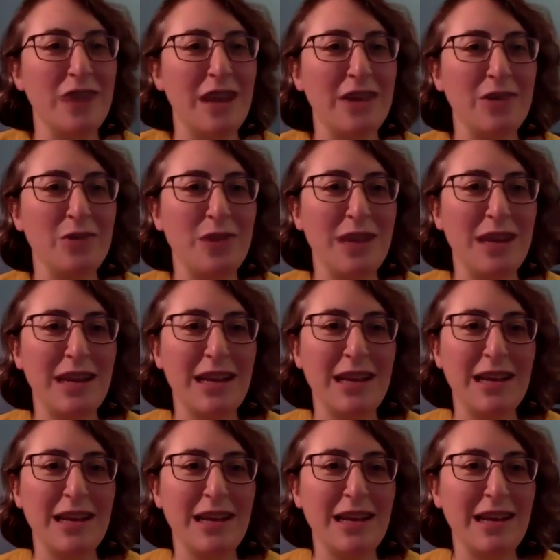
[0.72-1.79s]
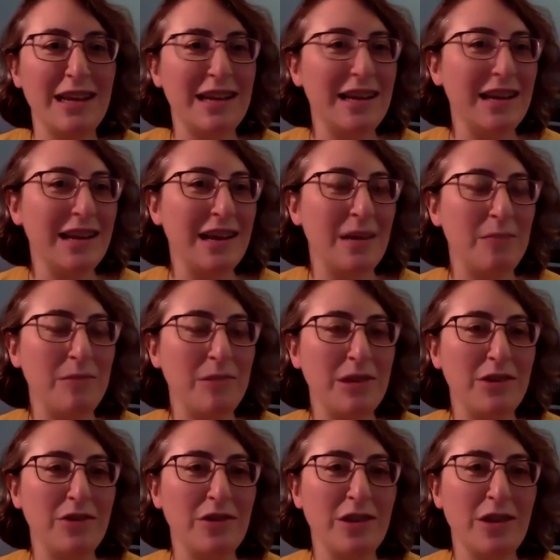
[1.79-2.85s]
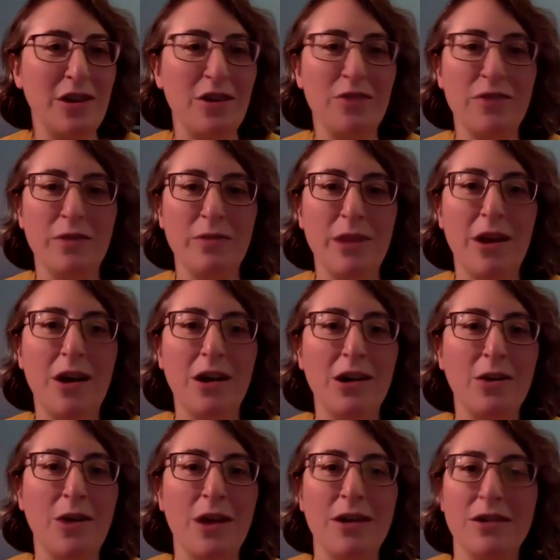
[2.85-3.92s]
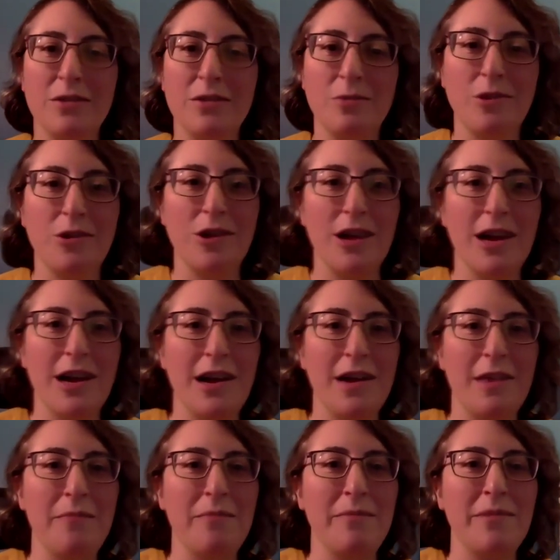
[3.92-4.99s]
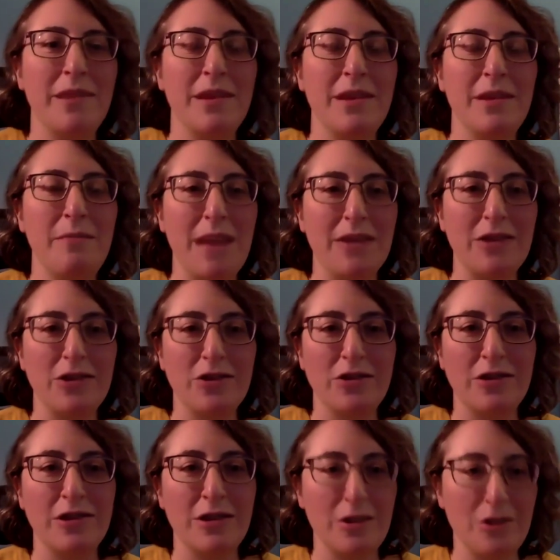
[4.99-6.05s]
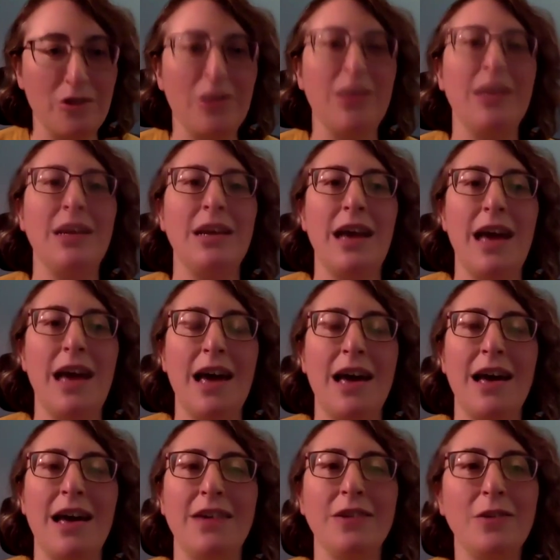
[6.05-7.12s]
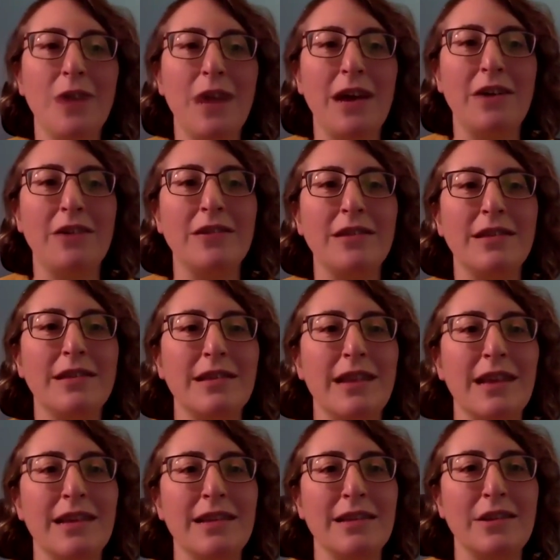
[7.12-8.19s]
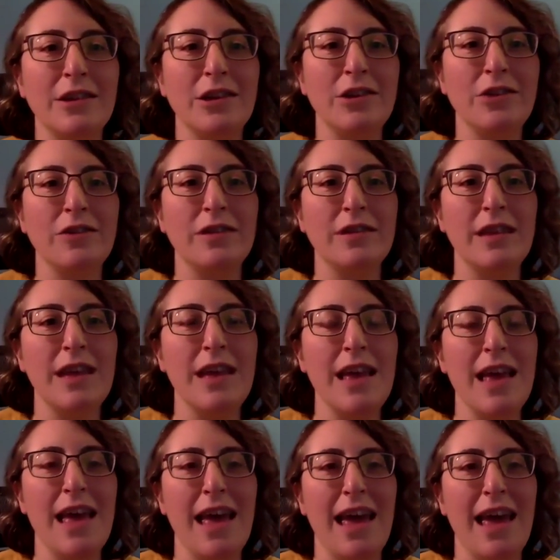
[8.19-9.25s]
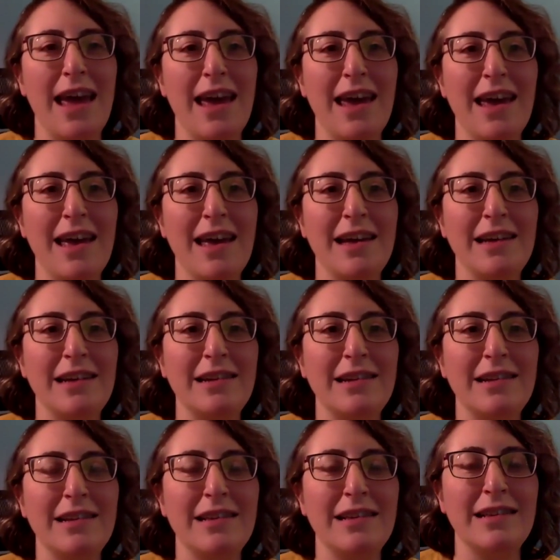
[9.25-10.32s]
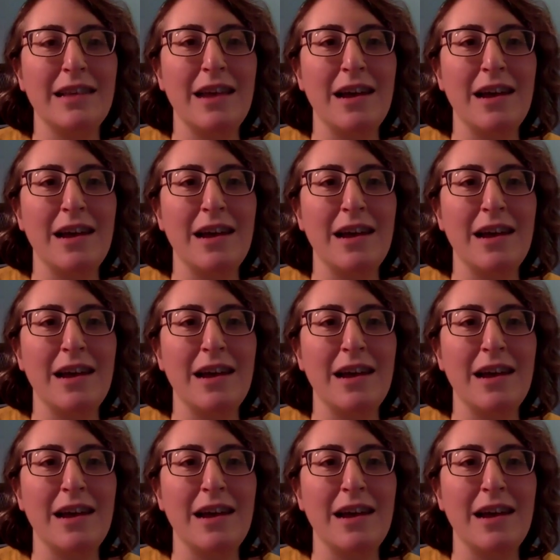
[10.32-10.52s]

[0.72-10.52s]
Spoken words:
graduated a couple years ago from the audio arts program, master's degree at Newhouse at Syracuse, and